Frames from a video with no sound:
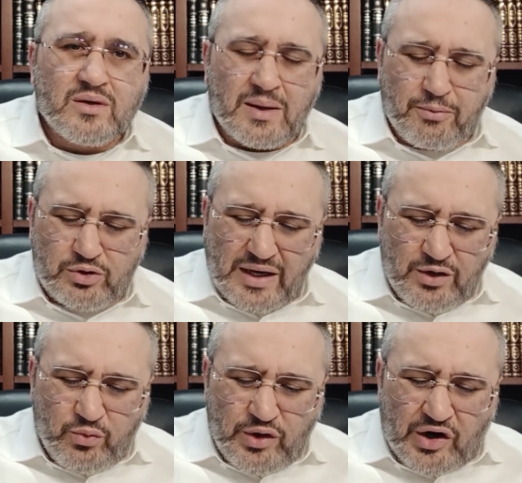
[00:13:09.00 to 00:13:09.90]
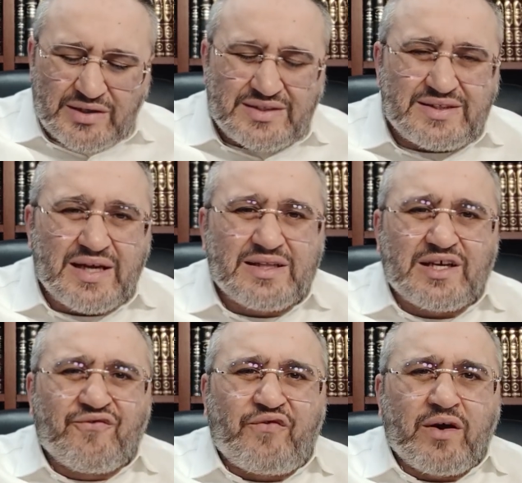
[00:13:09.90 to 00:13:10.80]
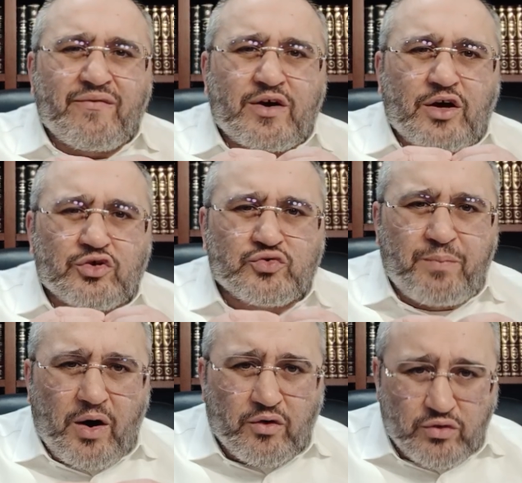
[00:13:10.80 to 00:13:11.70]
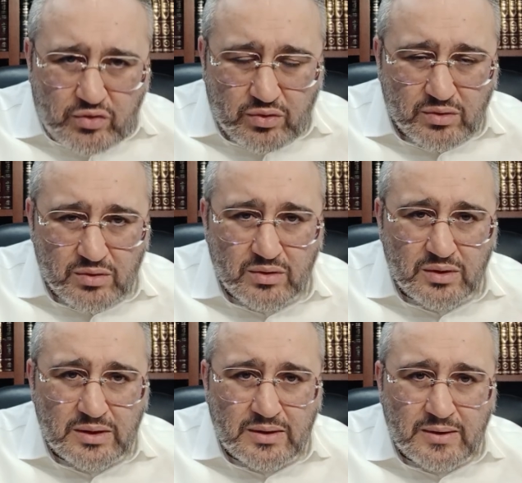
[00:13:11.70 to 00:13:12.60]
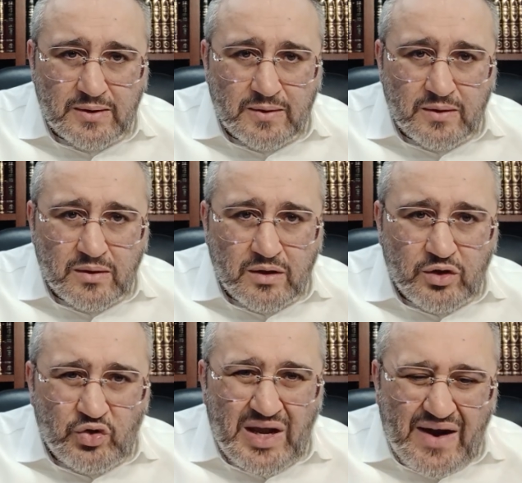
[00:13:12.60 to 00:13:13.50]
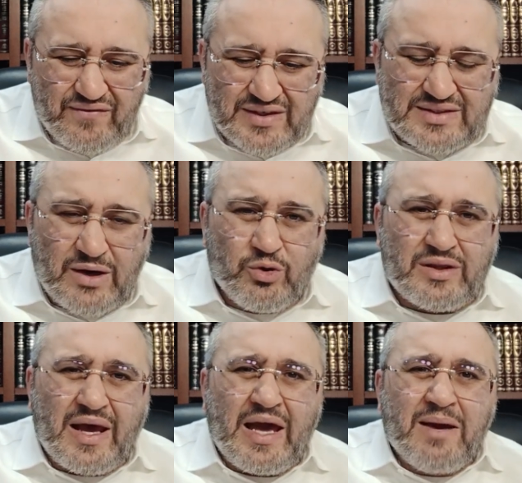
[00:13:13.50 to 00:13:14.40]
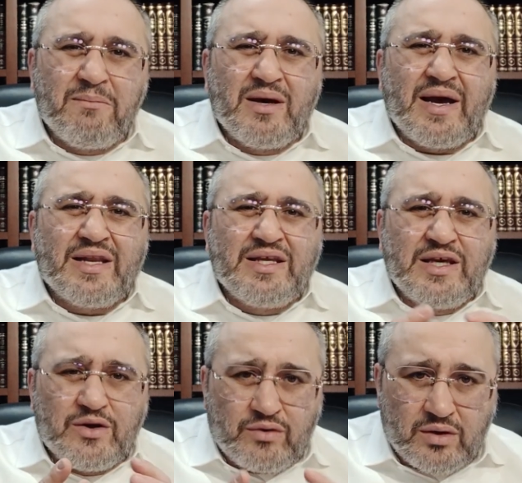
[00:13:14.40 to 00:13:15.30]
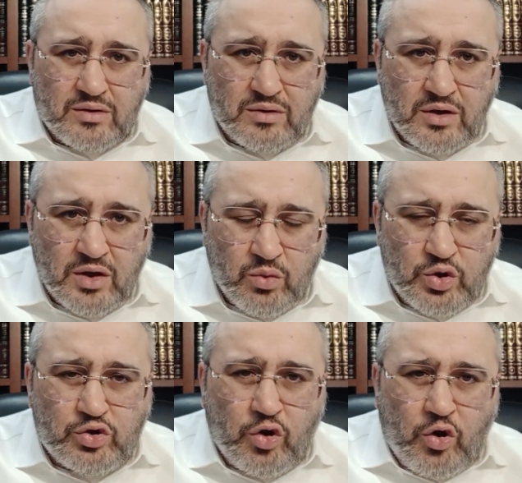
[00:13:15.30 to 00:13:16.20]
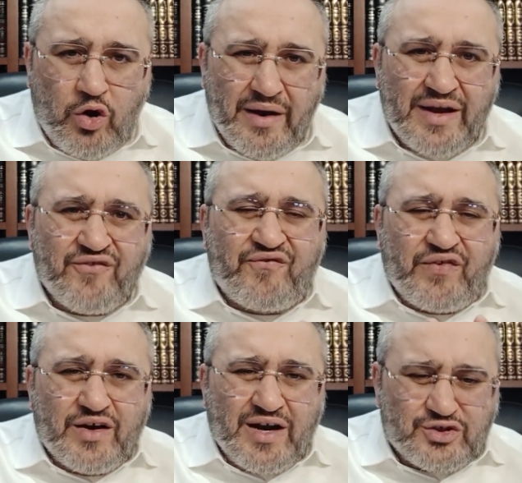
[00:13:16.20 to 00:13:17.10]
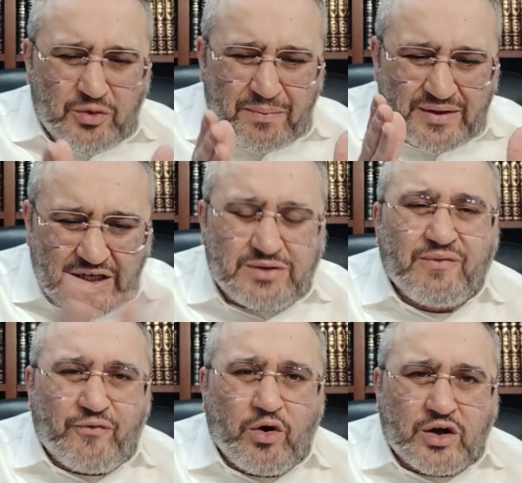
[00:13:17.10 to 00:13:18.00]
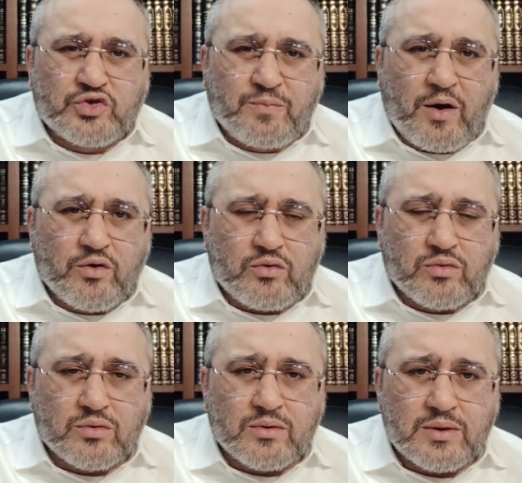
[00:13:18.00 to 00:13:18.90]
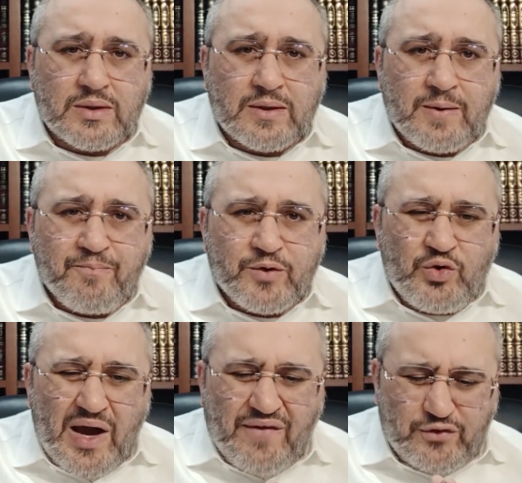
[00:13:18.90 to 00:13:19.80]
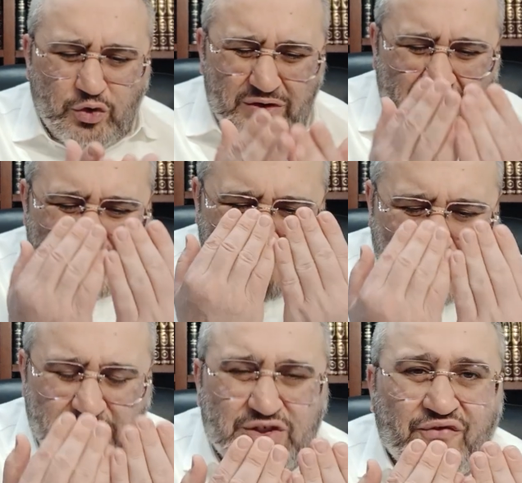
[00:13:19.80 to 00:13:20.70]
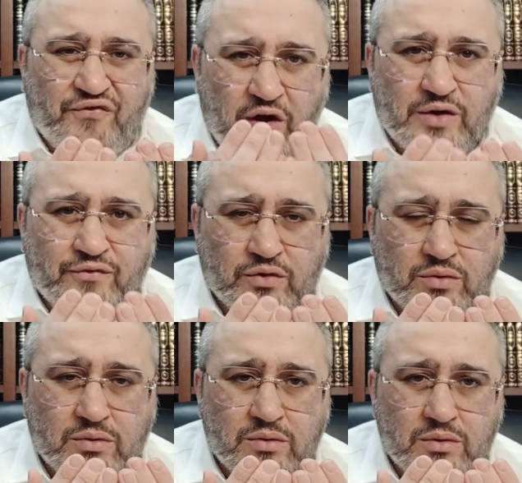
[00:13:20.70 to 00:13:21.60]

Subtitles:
Rabotai, we are standing in front of HaKadosh Baruch Hu. You have to stand with Ema and Yira, with awe and fear and trepidation before HaKadosh Baruch Hu. You have to know that He's mamish in front of you.